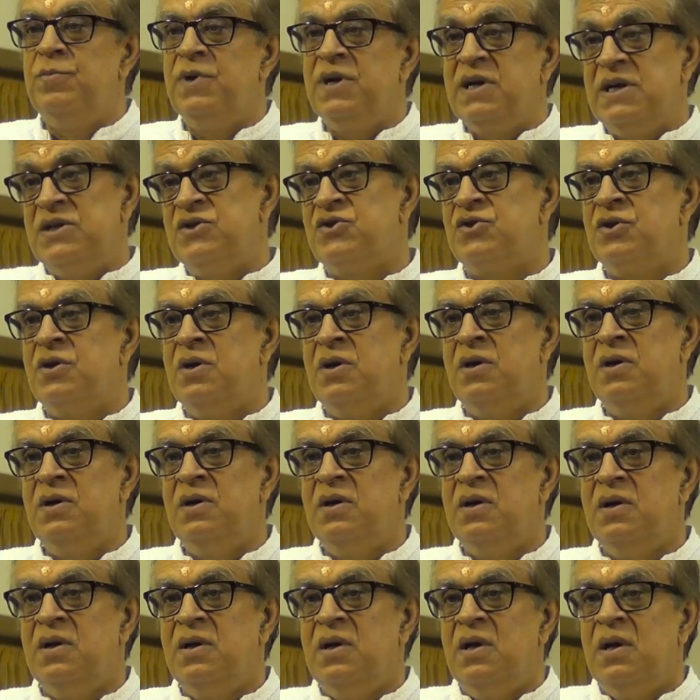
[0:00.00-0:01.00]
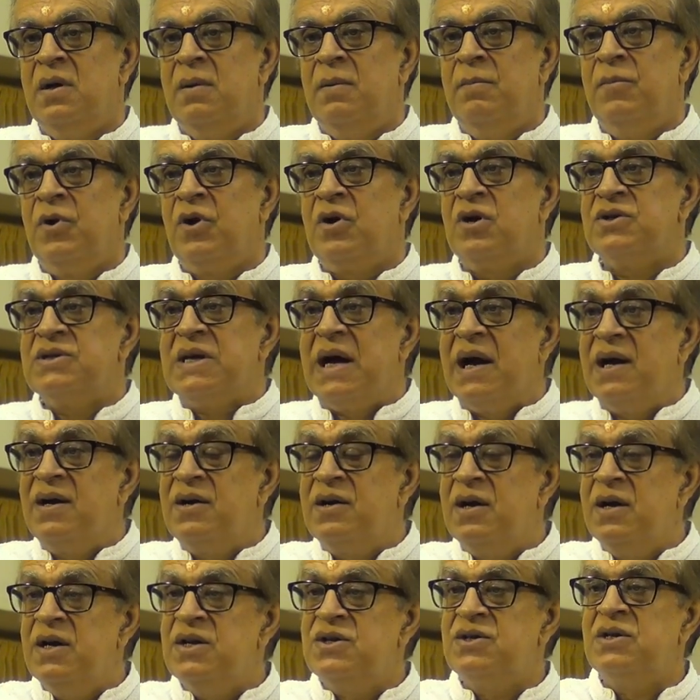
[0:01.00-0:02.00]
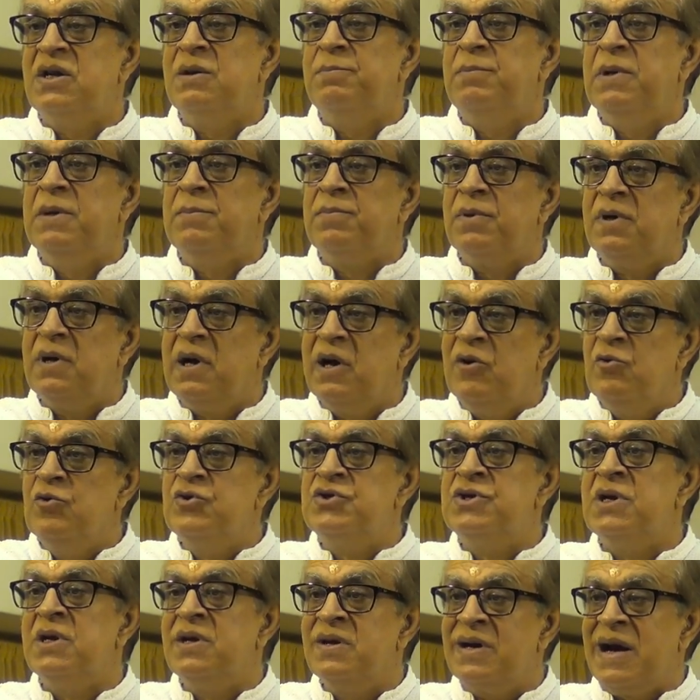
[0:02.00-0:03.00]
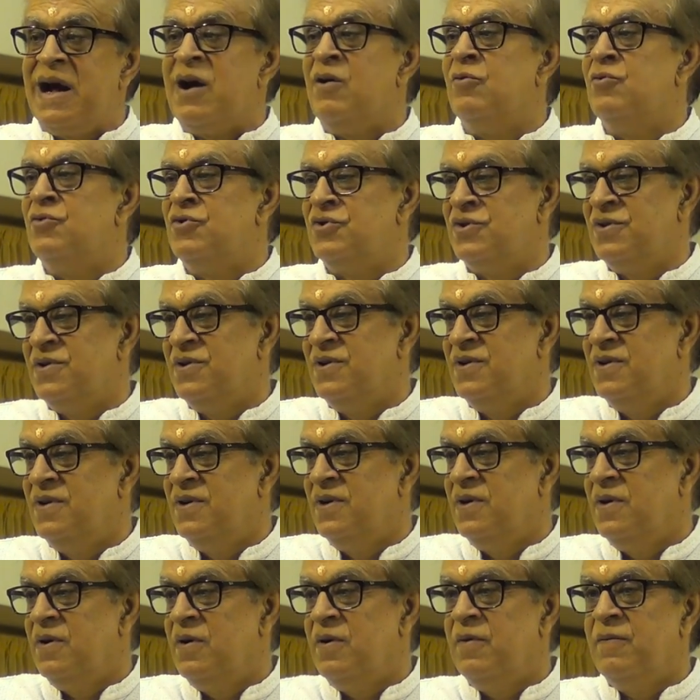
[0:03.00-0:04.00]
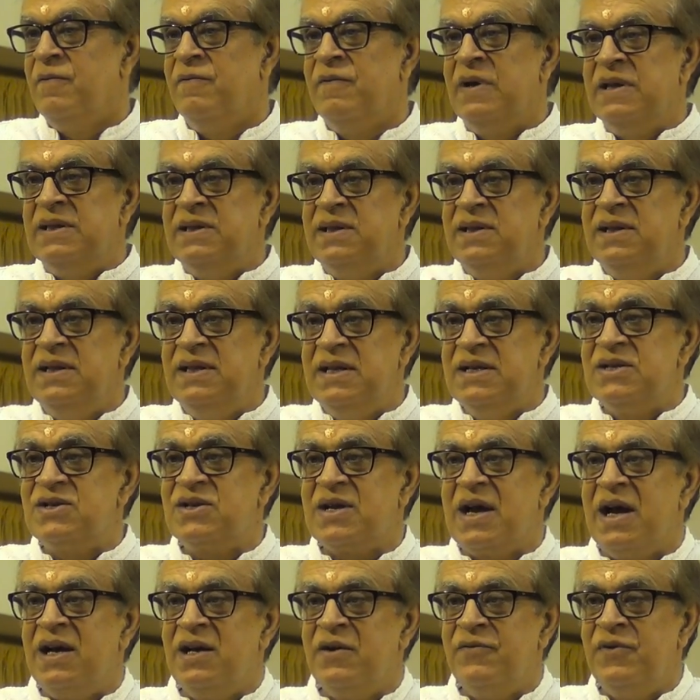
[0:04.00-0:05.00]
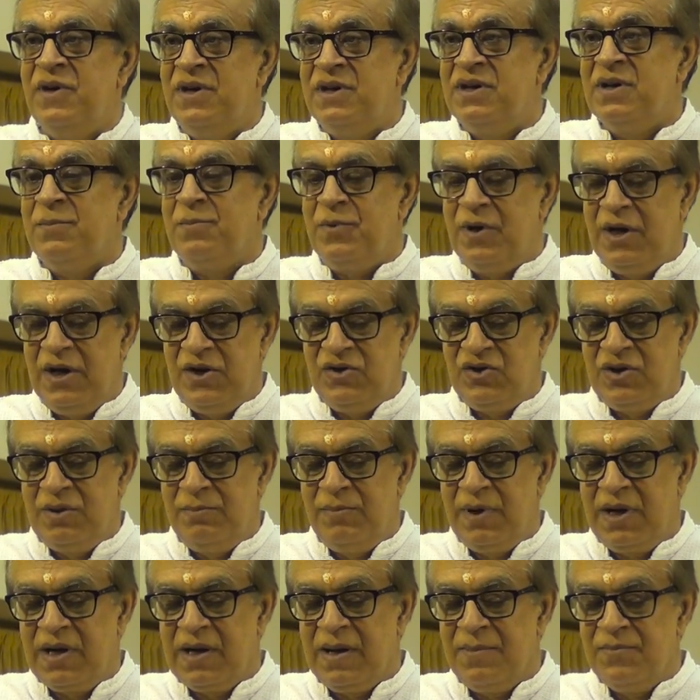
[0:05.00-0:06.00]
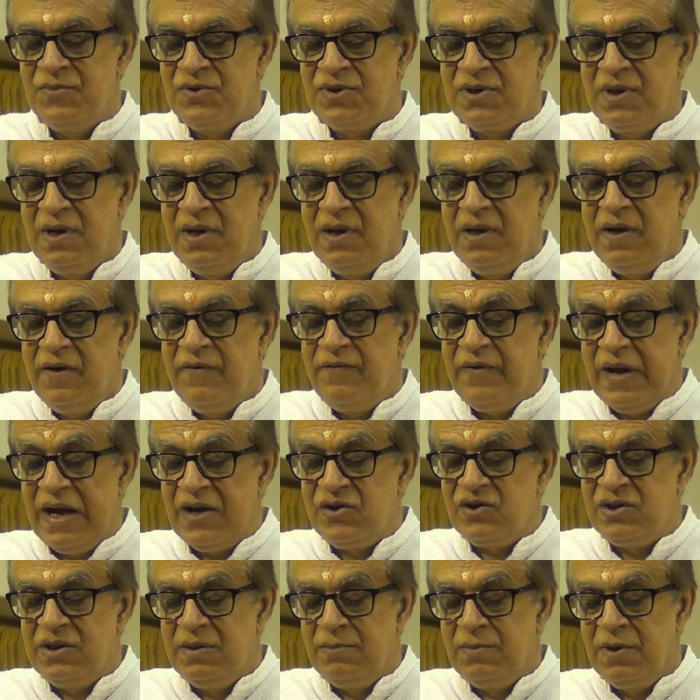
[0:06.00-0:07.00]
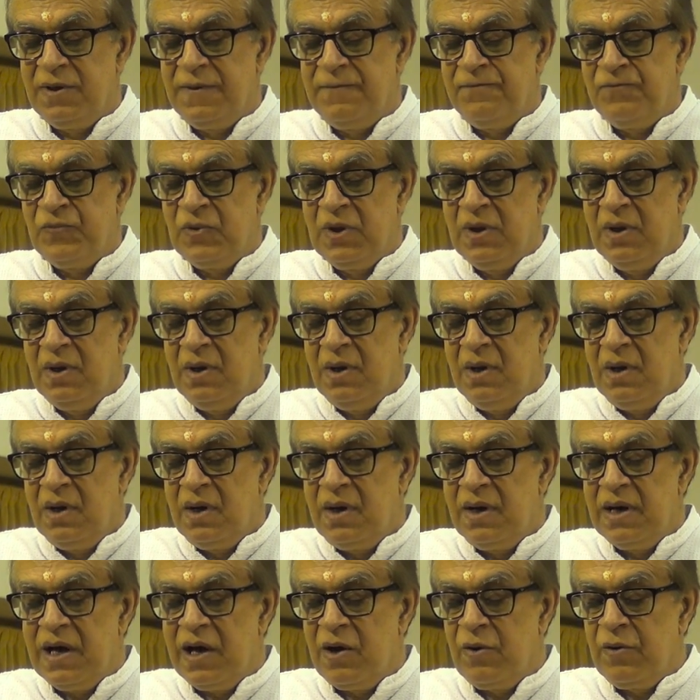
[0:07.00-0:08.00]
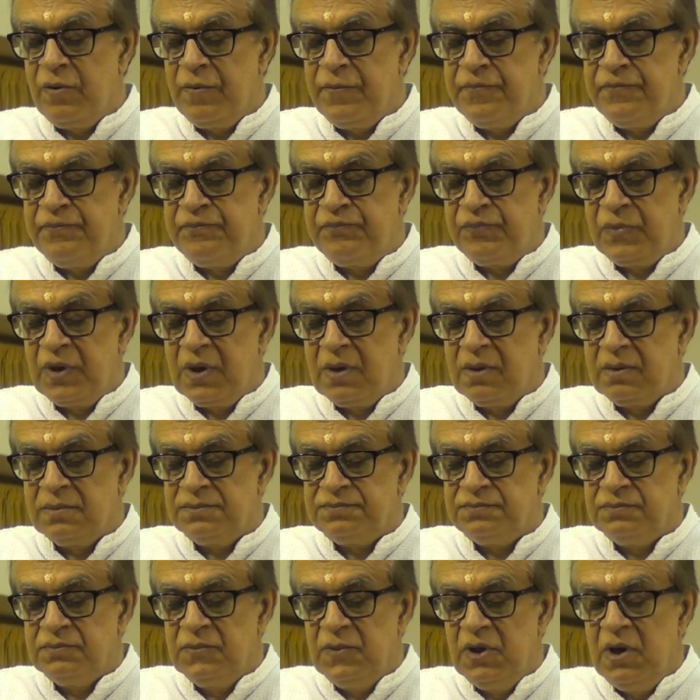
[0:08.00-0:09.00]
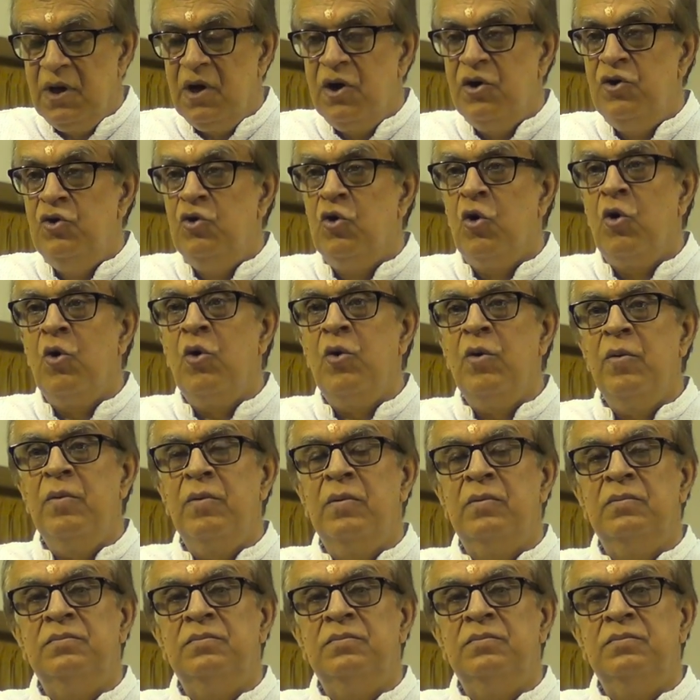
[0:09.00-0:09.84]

be concerned, because our traditional people are losing ground when this kind of interpretation becomes fashionable. Now, no